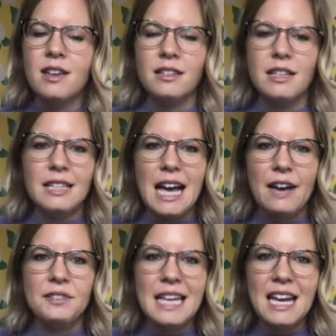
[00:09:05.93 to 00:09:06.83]
Does it
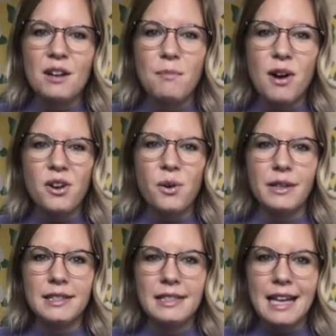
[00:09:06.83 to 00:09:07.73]
have tan bark or
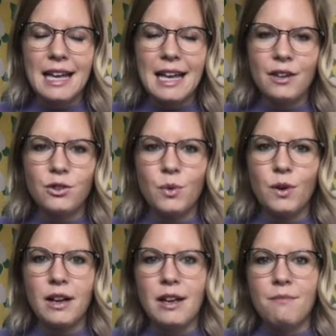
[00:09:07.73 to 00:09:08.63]
sand?
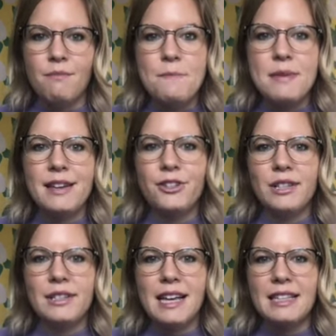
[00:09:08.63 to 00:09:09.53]
Or maybe it
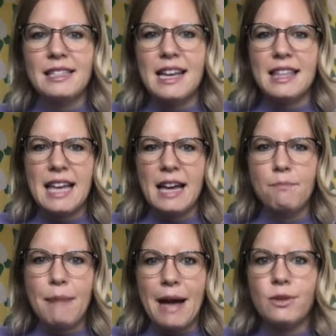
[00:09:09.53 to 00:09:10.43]
just has like
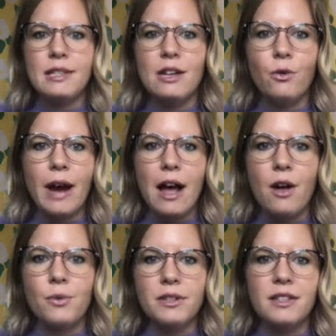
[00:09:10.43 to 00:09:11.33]
that bouncy
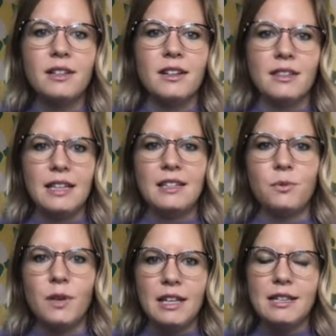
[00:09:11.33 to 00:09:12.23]
ground
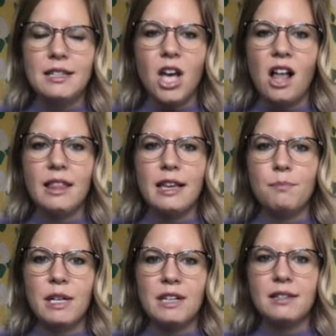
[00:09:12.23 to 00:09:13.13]
that's really
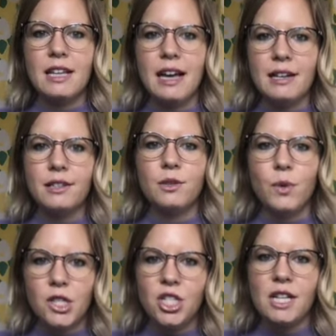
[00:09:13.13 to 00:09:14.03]
solid, but it's kind of
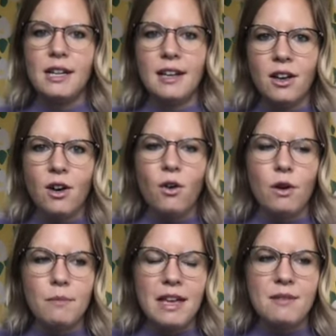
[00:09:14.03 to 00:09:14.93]
squishy.
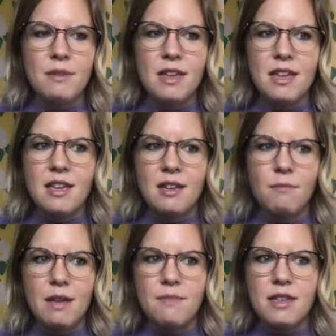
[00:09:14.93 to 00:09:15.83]
Or
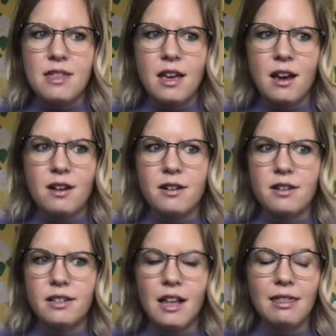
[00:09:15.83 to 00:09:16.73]
maybe
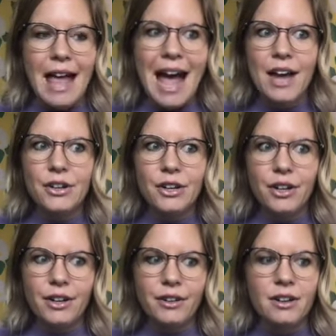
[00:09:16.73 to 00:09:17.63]
there's a
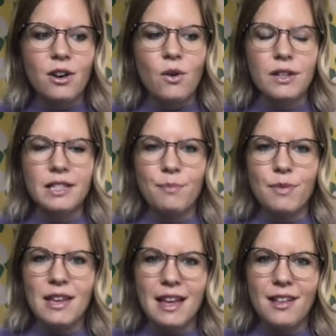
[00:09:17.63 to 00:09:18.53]
ladder or
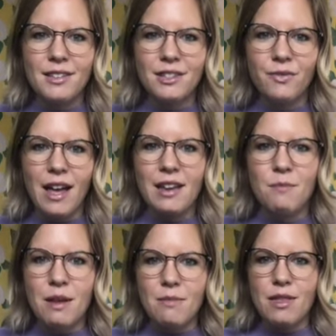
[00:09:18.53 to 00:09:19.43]
something else
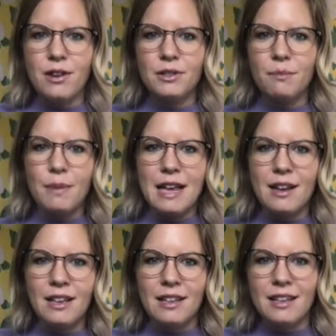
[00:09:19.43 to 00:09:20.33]
fun. Maybe there's a
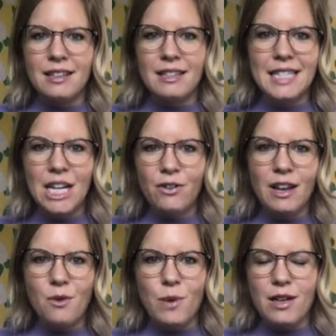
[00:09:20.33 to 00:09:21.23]
big
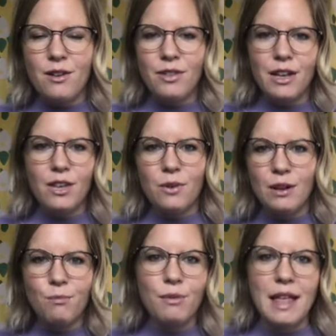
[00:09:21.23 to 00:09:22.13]
steering wheel that you
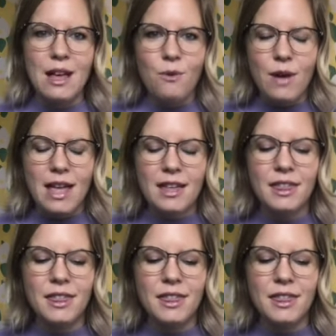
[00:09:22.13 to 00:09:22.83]
can play with.